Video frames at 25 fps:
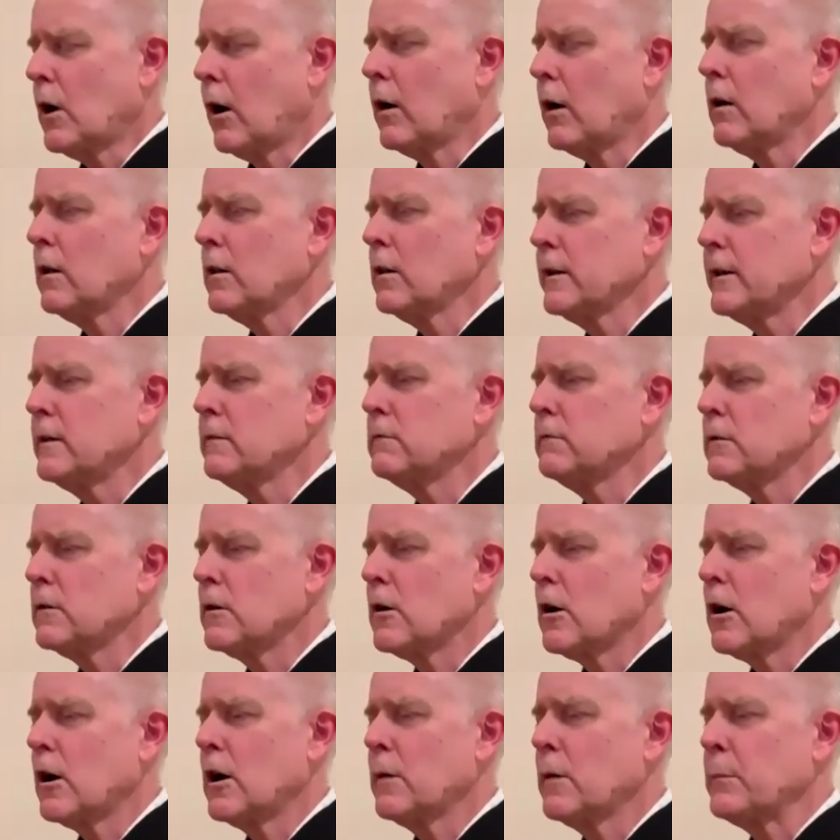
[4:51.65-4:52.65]
All evil
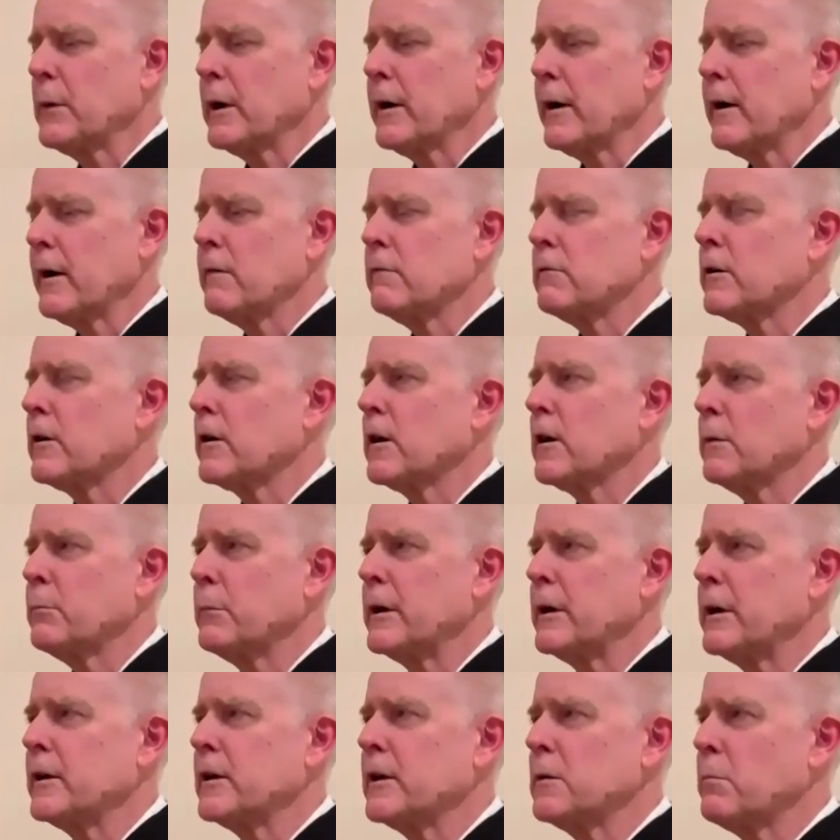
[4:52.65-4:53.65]
karma ever
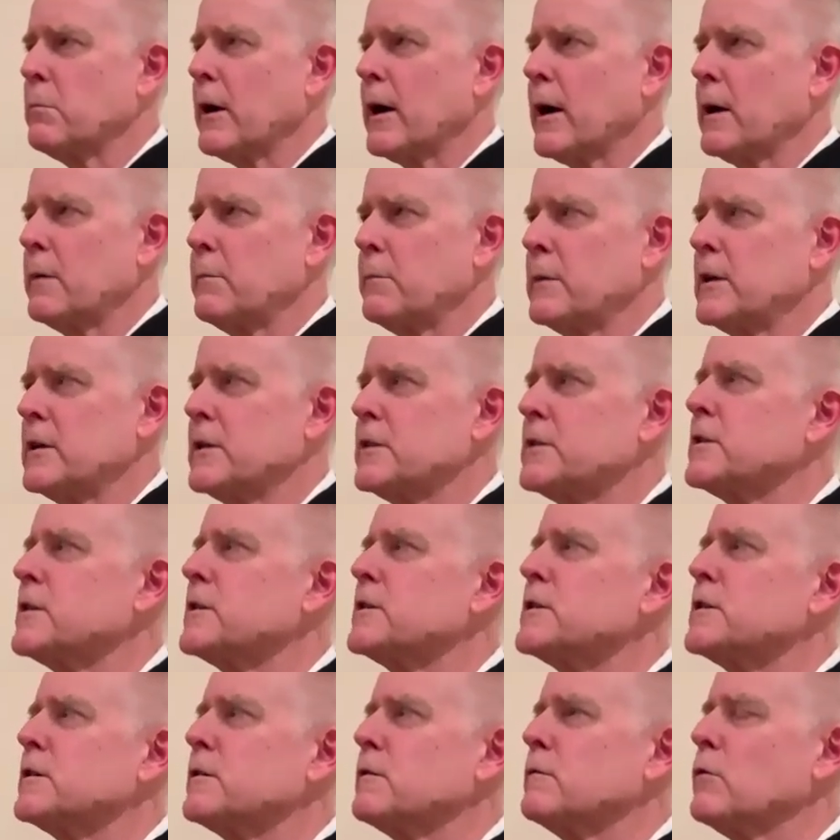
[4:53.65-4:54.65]
committed by me
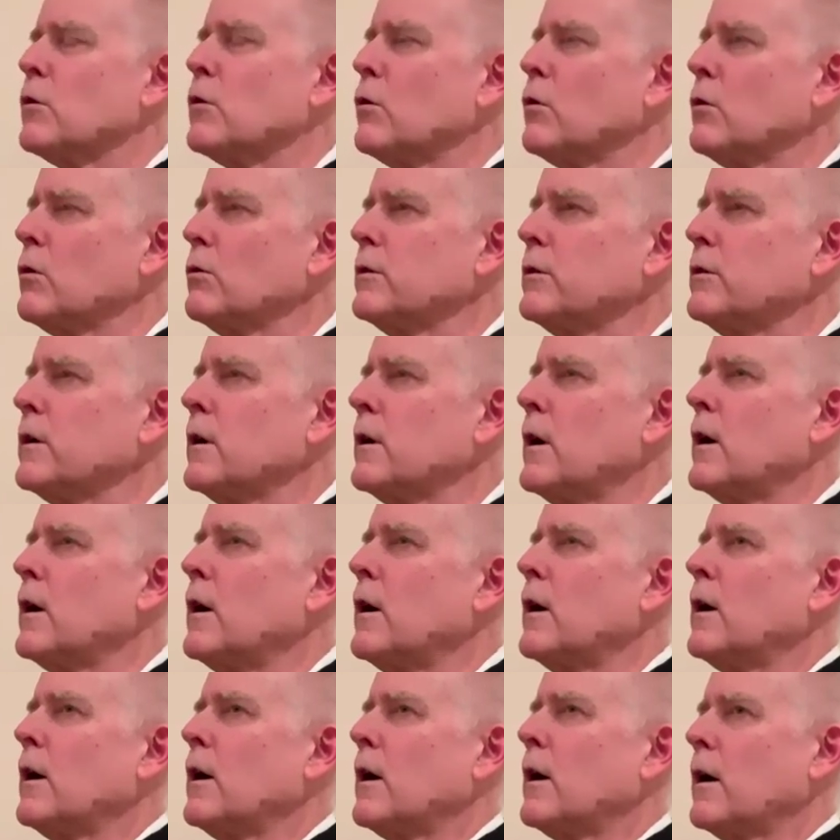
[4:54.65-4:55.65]
since of old,
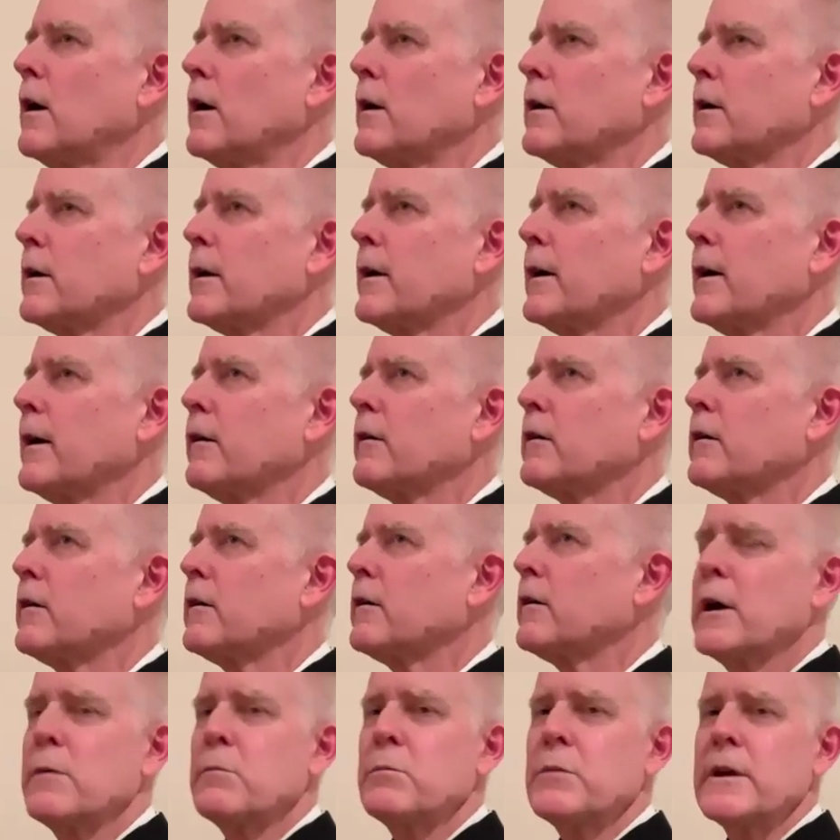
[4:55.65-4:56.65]
on account of
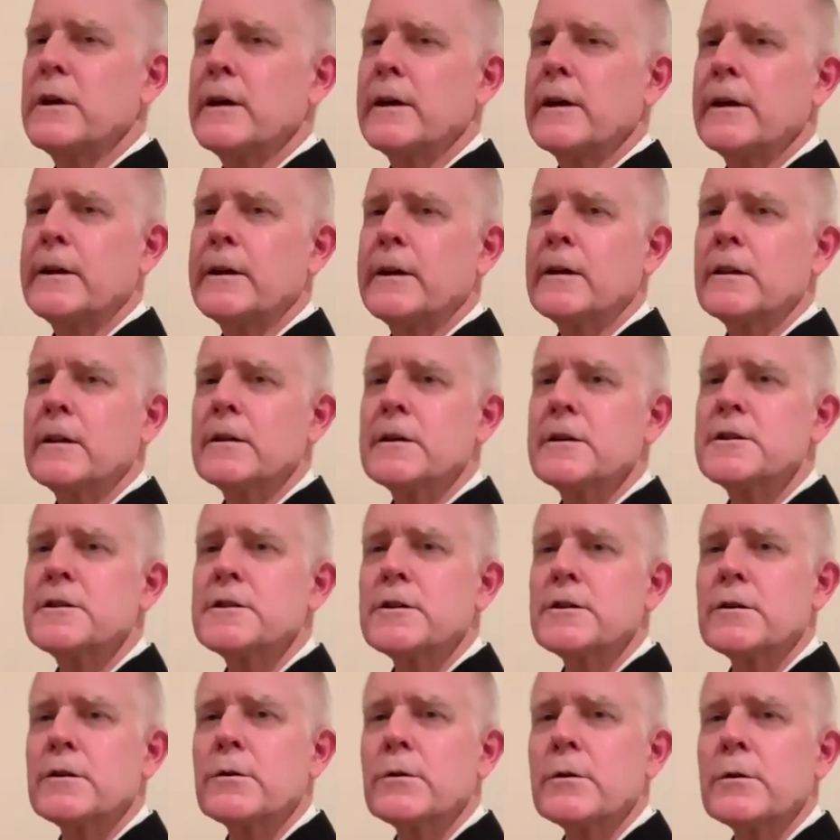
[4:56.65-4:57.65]
my
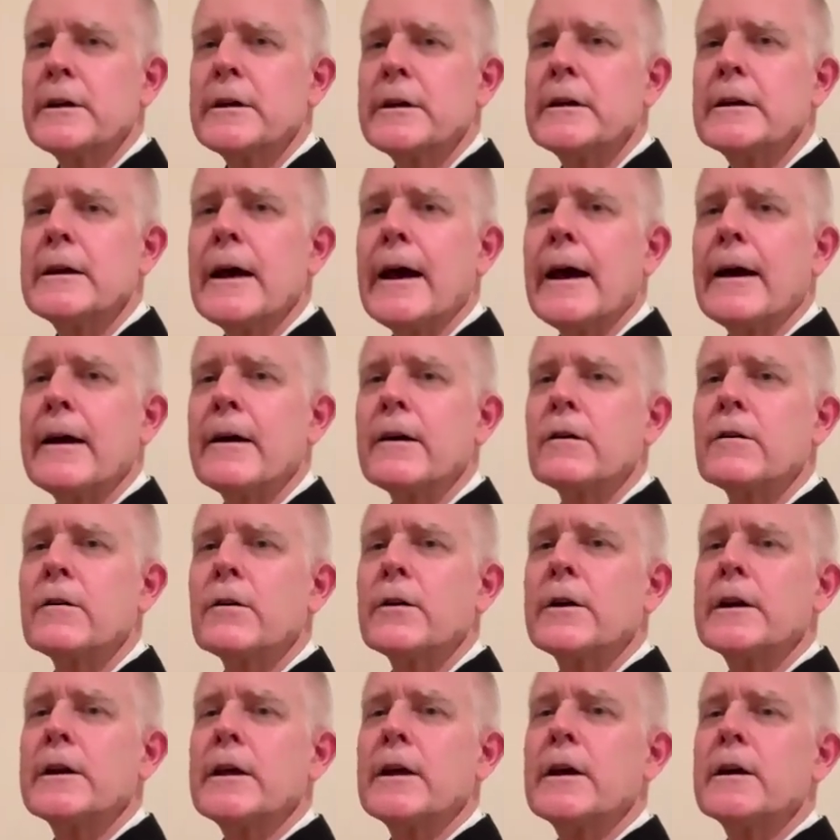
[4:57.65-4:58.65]
beginningless greed,
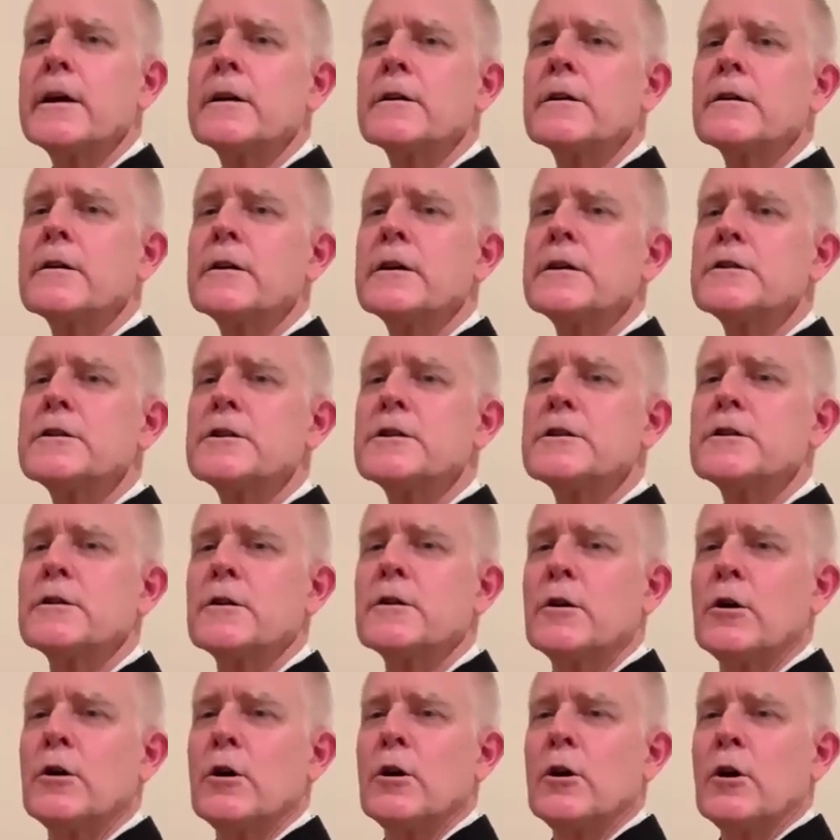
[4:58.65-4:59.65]
anger, and ignorance,
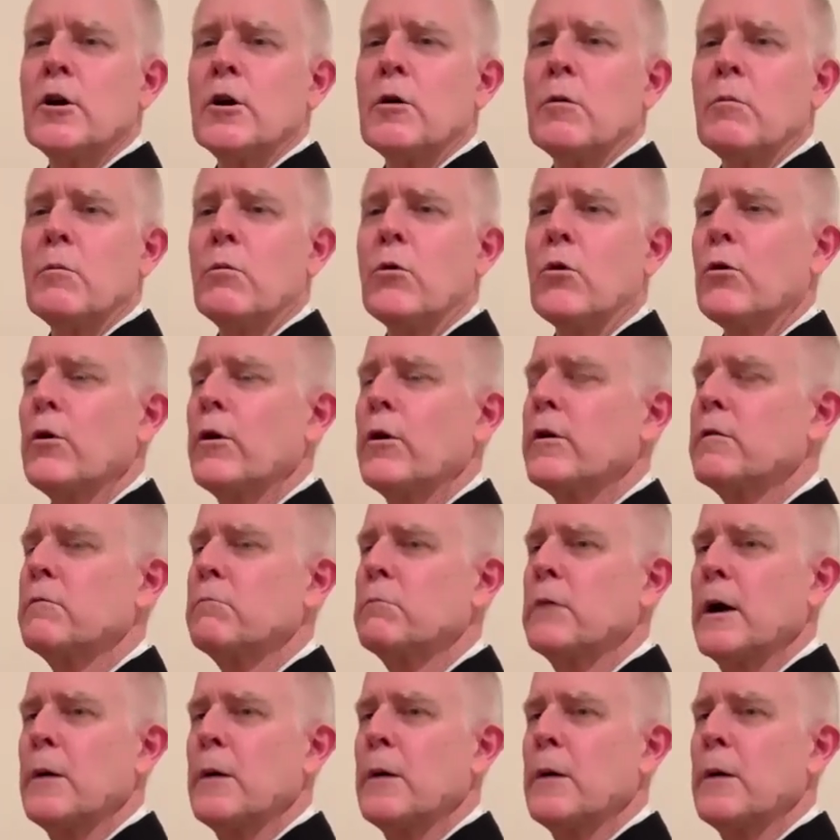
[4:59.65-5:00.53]
born of